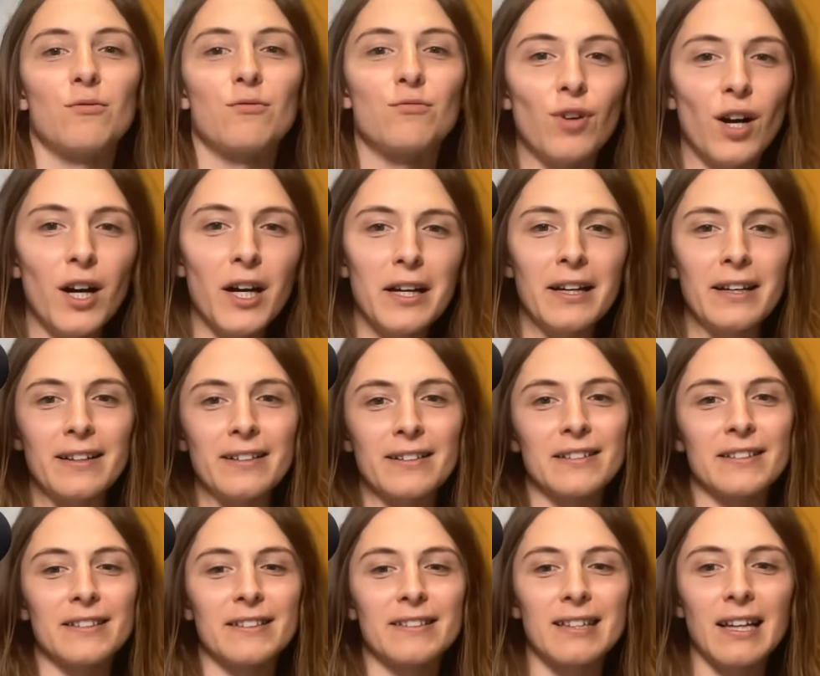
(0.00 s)
Right,
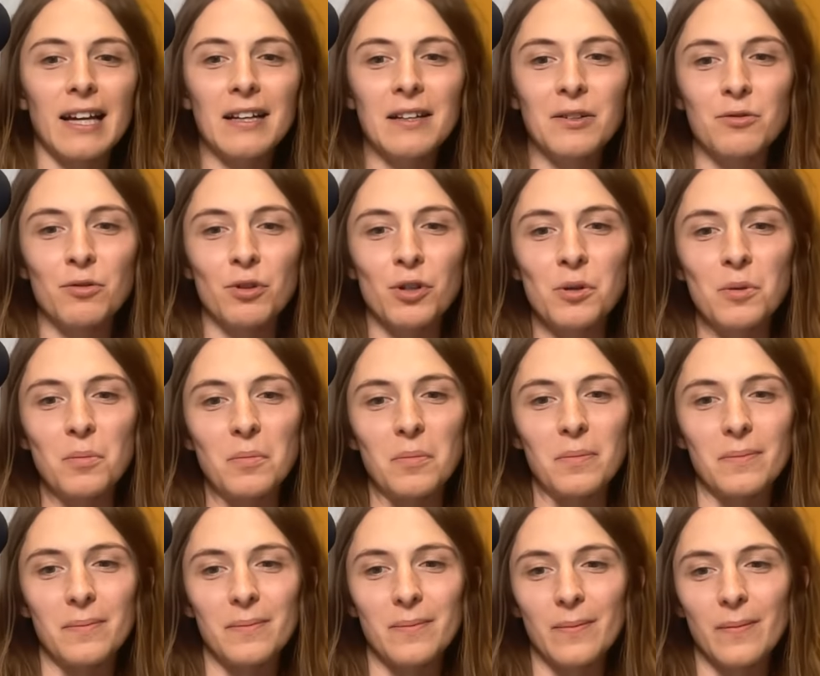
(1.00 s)
Salad Room.